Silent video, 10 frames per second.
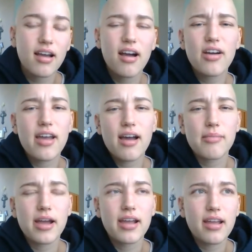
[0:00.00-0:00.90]
oh, yeah,
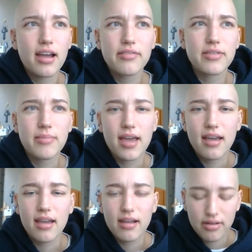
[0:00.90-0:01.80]
my IV
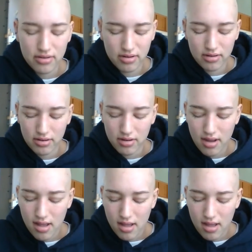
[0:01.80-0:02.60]
mag, or